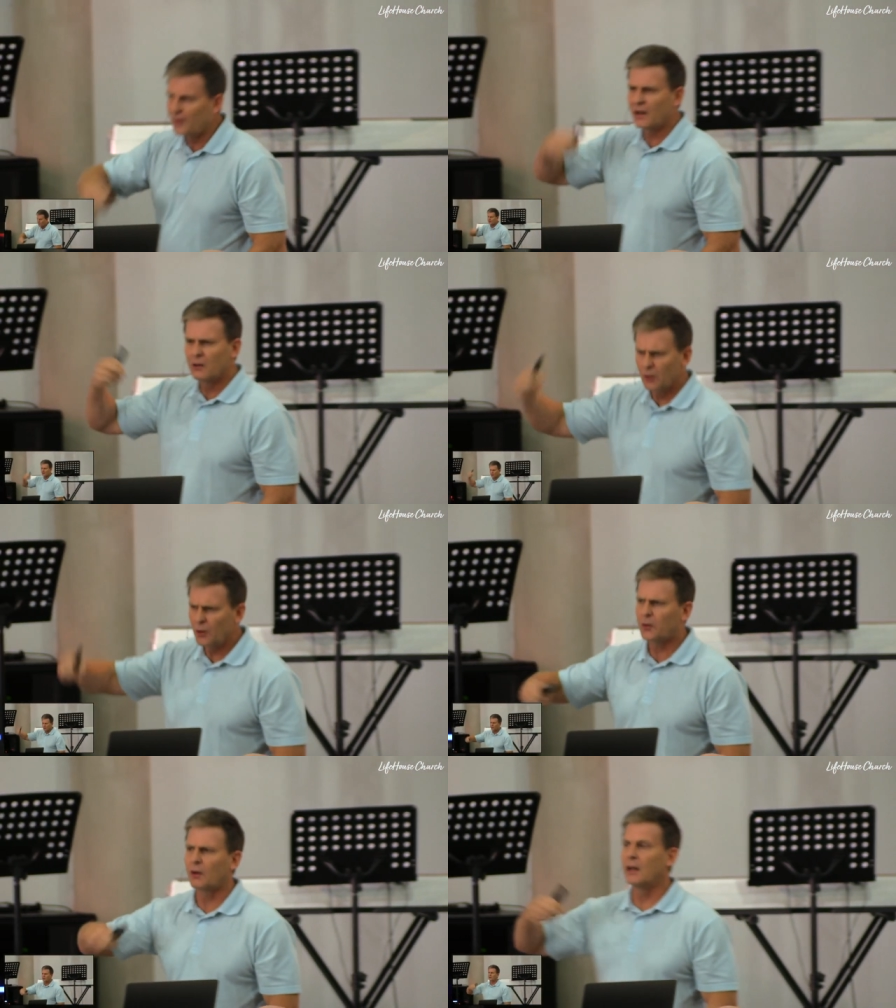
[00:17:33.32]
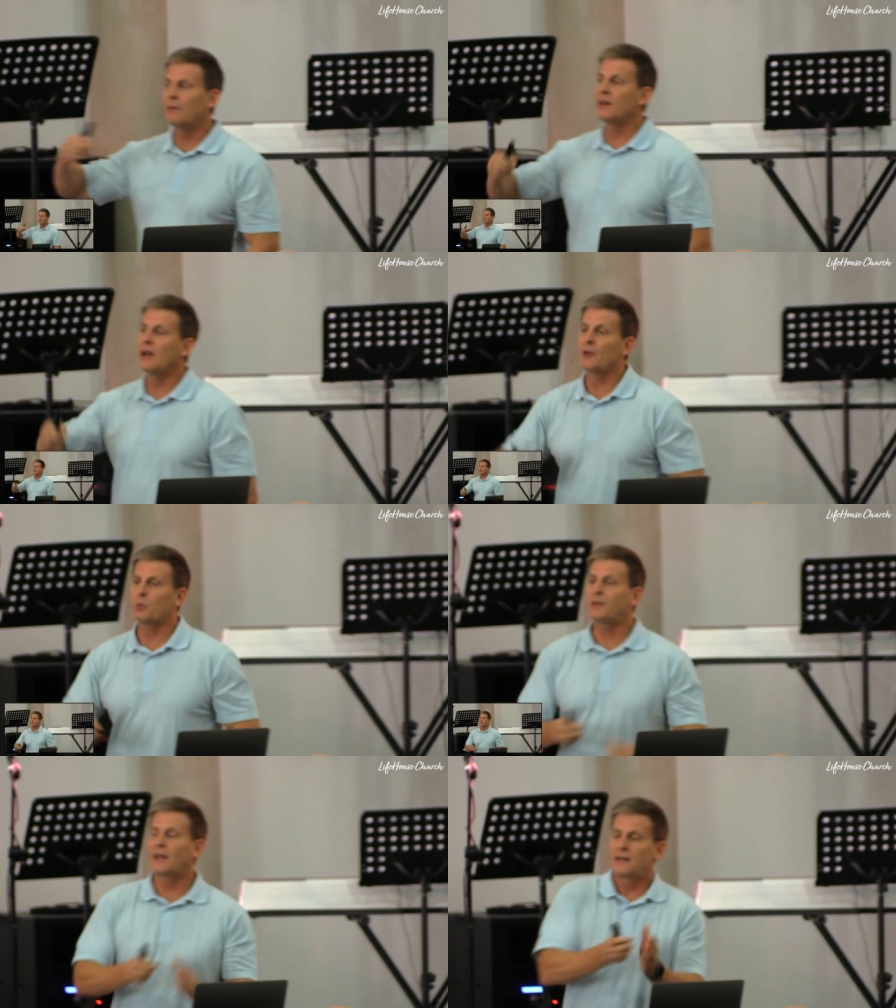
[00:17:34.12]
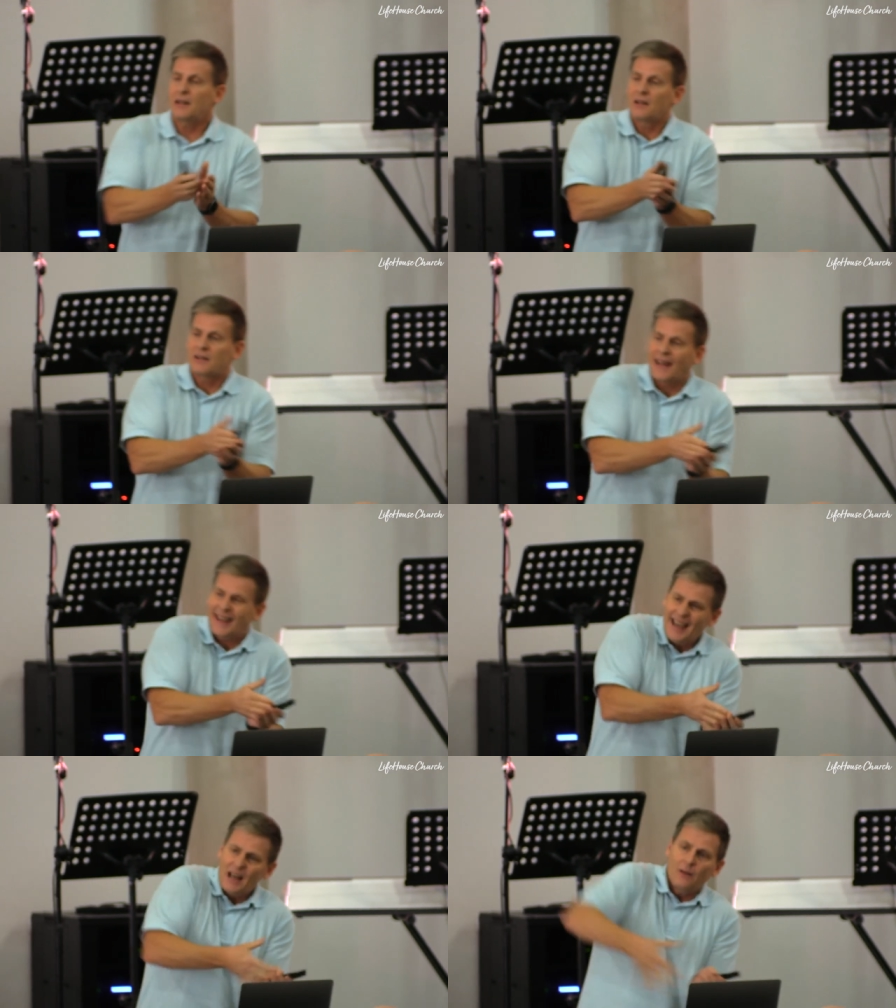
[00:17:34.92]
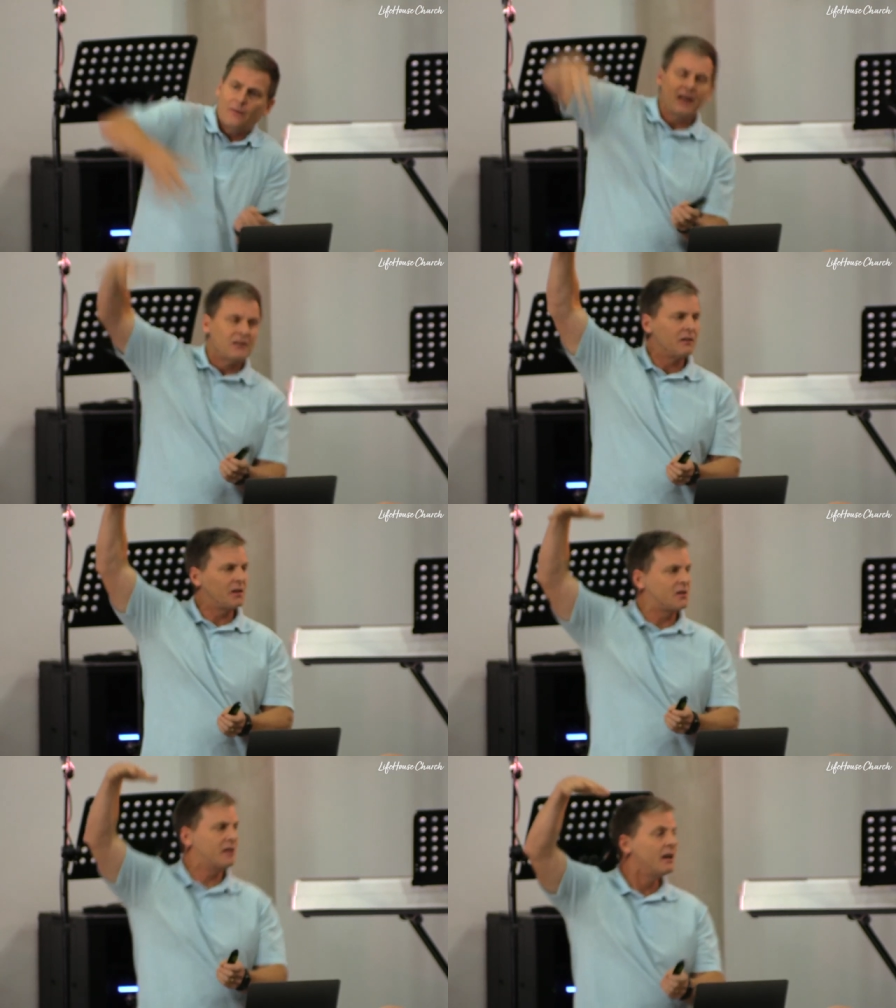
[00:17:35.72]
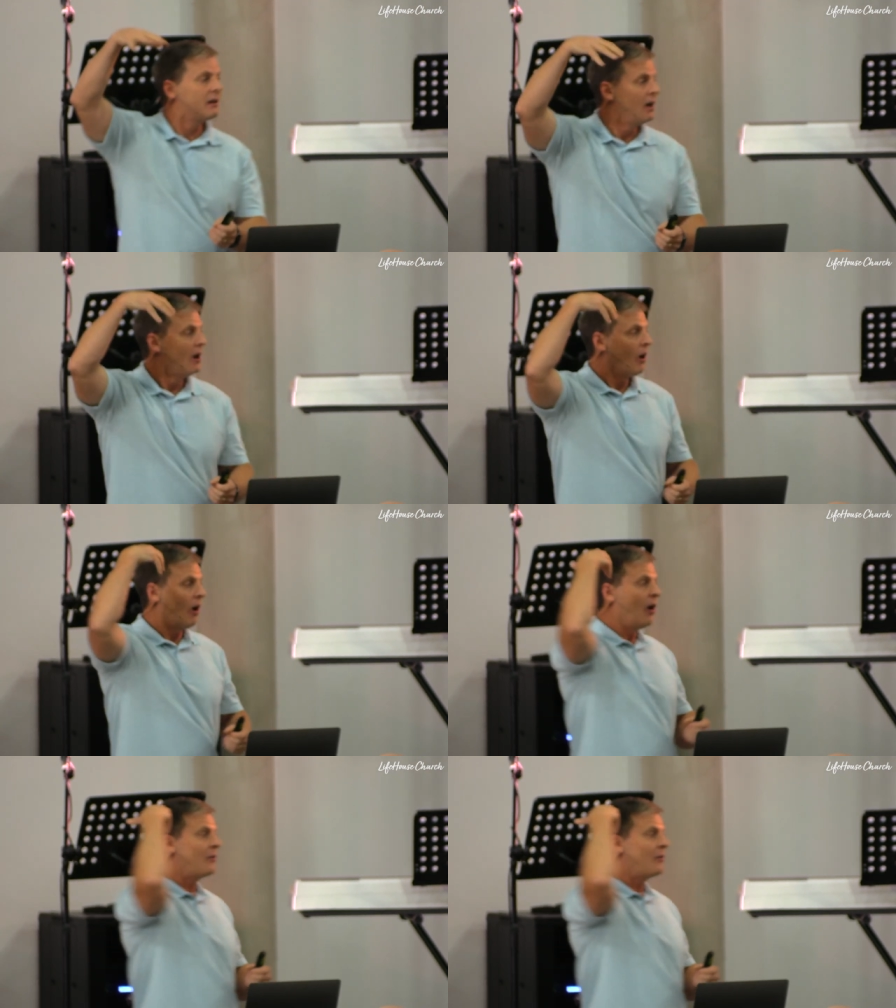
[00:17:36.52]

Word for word: and Luther and everything else. What they did is they elevated this thing of